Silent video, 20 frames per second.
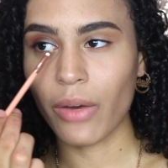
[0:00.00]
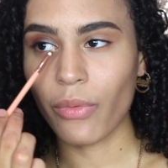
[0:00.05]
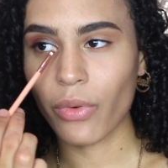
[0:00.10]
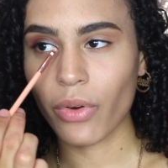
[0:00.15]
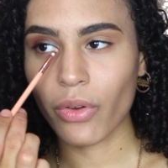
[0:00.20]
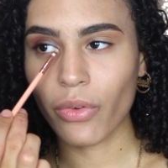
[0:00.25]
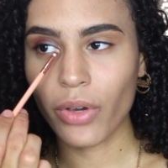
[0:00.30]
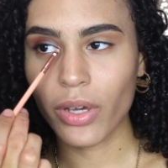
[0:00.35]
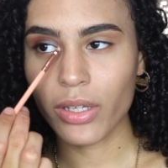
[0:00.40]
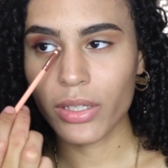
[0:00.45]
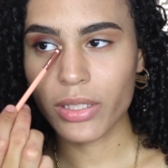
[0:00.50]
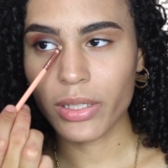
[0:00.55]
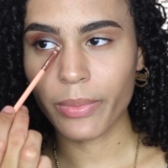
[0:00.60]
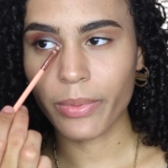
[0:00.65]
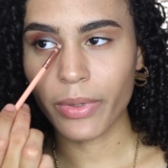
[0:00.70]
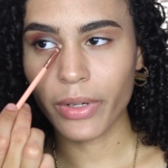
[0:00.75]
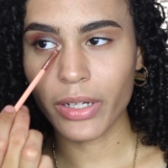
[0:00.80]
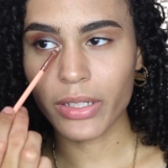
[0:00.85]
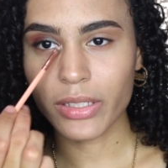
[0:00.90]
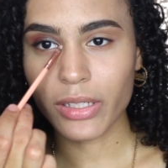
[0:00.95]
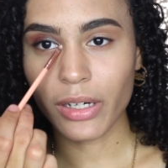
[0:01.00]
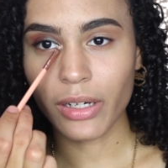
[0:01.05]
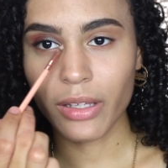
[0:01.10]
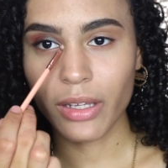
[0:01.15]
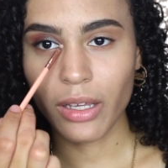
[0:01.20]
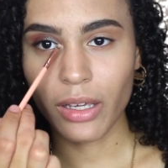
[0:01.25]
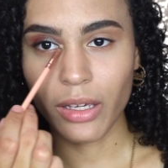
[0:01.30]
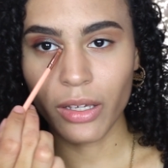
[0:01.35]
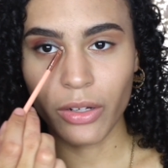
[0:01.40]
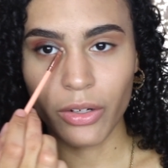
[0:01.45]
And we're going to put it on
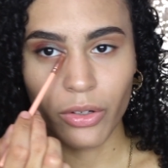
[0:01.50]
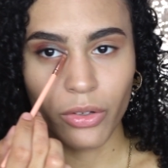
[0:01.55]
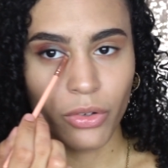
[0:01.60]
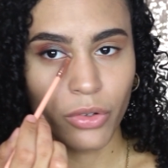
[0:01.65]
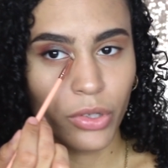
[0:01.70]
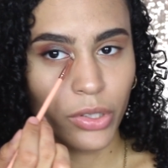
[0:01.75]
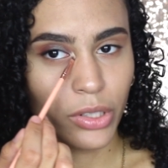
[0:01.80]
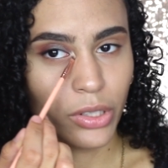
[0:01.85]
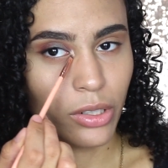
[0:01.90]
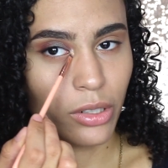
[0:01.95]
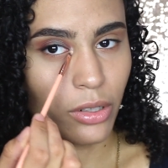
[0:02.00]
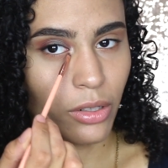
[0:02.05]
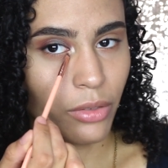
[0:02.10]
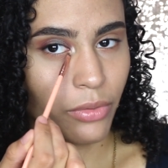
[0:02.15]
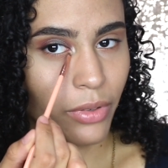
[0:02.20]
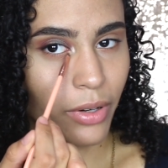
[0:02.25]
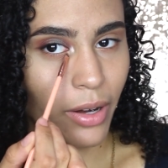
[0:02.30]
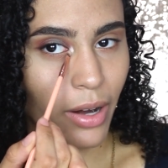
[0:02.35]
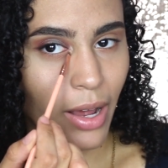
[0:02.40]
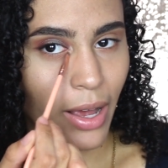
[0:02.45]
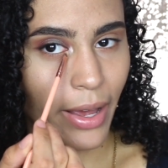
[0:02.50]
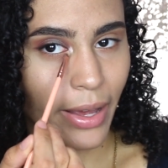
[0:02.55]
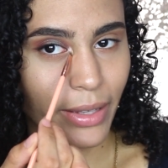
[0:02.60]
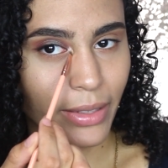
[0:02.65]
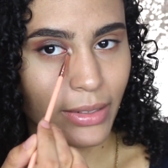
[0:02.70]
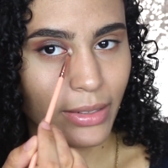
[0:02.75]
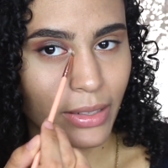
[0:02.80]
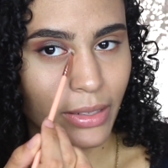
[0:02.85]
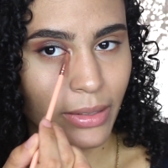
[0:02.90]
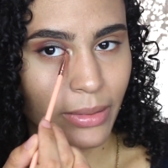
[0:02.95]
the inner corner of our
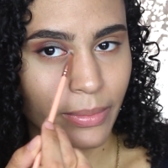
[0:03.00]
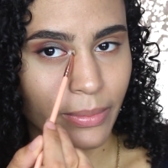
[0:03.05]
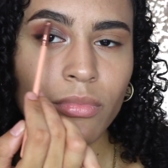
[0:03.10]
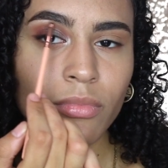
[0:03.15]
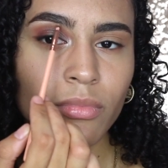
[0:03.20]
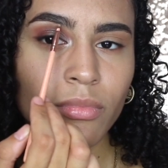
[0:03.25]
eyes.